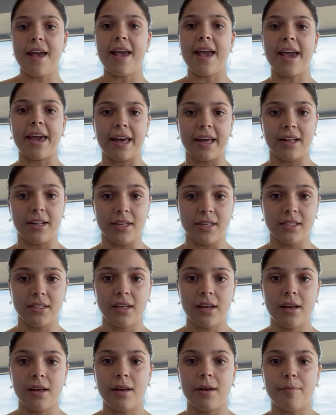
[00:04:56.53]

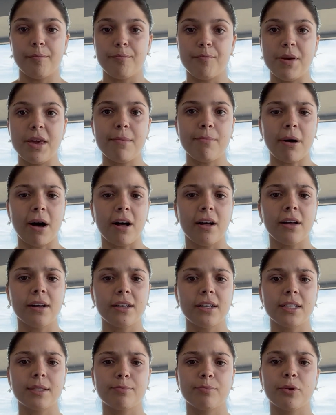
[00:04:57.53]
and bee pollen
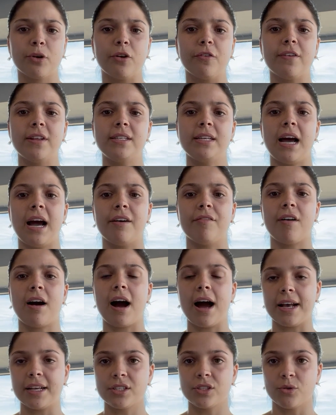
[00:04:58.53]
is proven to have
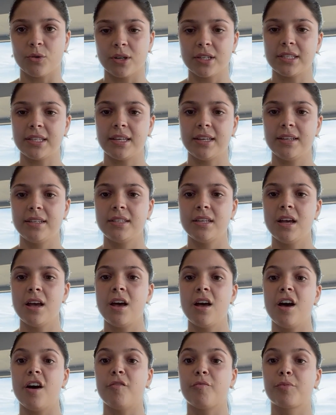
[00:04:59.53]
high sources
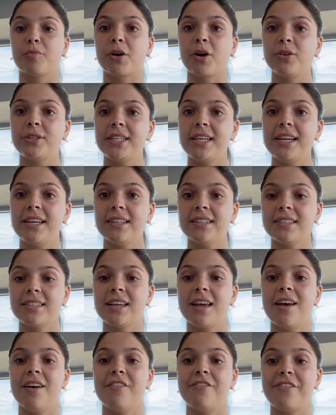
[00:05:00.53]
of proteins,
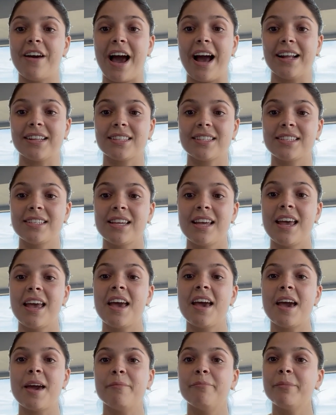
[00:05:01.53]
fats,
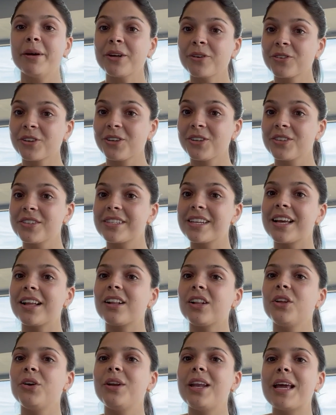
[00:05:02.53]
and minerals,
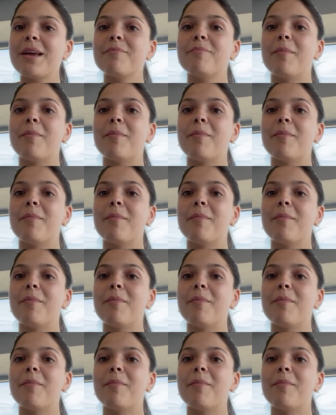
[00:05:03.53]
including